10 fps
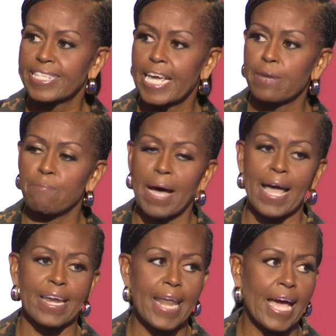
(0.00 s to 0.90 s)
hit by
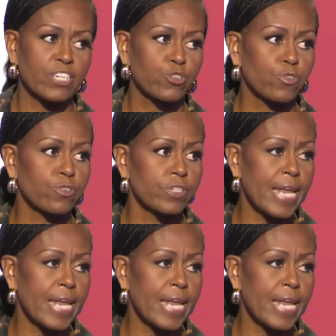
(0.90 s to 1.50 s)
a natural,